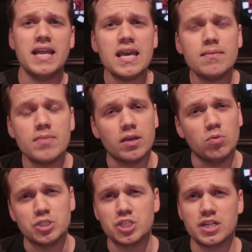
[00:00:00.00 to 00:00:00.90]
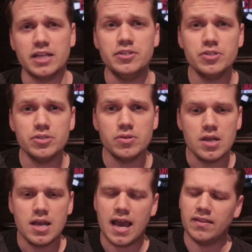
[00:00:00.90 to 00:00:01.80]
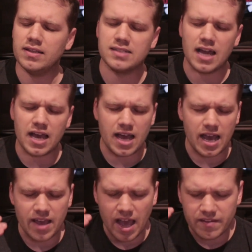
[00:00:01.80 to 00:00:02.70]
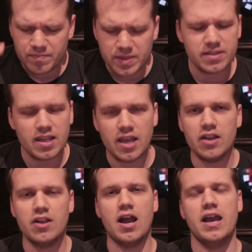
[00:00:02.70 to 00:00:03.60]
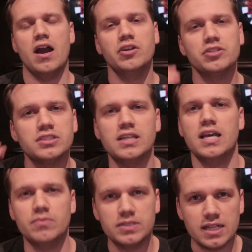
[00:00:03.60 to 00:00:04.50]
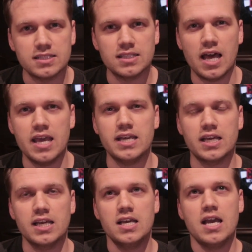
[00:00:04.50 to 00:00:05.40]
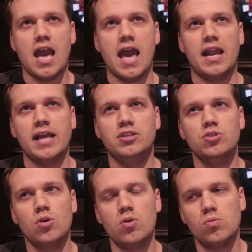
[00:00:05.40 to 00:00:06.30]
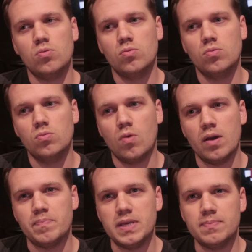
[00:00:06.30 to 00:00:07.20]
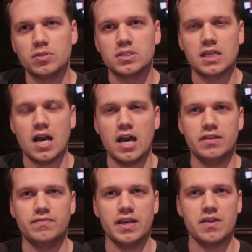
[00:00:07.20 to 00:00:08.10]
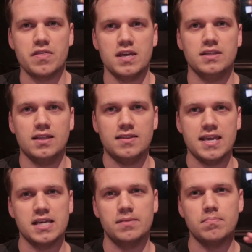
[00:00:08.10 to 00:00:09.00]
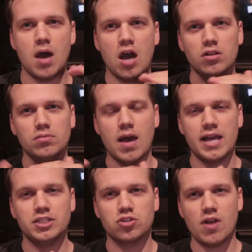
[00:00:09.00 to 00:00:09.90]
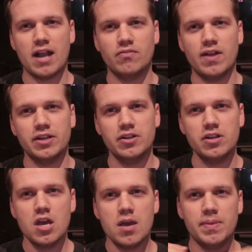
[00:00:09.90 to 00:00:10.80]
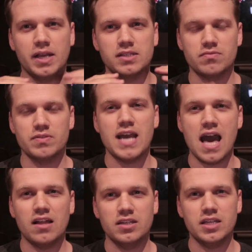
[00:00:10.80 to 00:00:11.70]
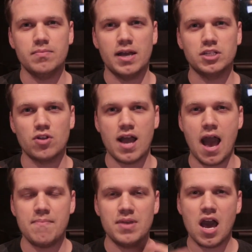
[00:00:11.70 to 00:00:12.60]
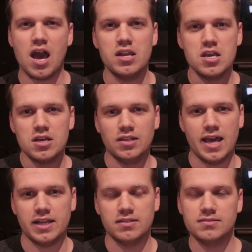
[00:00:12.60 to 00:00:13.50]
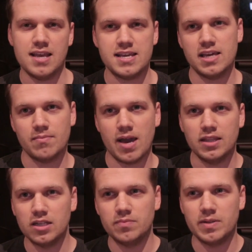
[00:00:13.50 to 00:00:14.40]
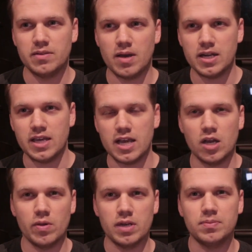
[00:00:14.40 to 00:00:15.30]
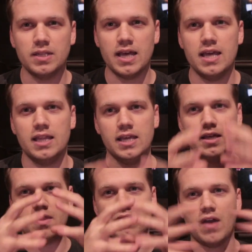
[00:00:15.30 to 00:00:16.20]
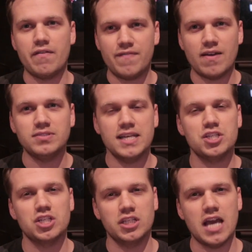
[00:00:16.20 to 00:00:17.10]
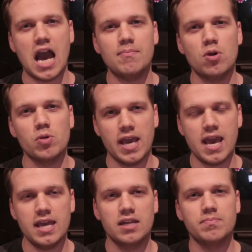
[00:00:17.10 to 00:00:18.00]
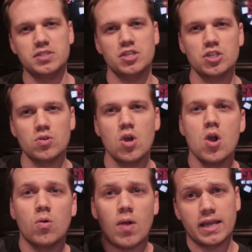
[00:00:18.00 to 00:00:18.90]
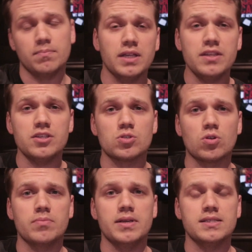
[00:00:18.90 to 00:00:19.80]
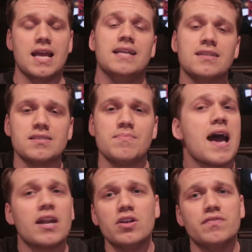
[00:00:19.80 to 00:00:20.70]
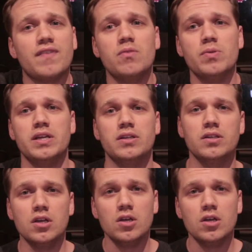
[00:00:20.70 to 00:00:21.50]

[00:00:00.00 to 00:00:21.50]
name. Like, what should I do? And listen, I've been there. I understand what that's like. And I don't want people to kind of like think that they can model my track record, because in reality I'm not like taking my little bit of money and going to play. Like, foundationally, I'm okay in a position where I can play these tournaments, and it doesn't matter if I win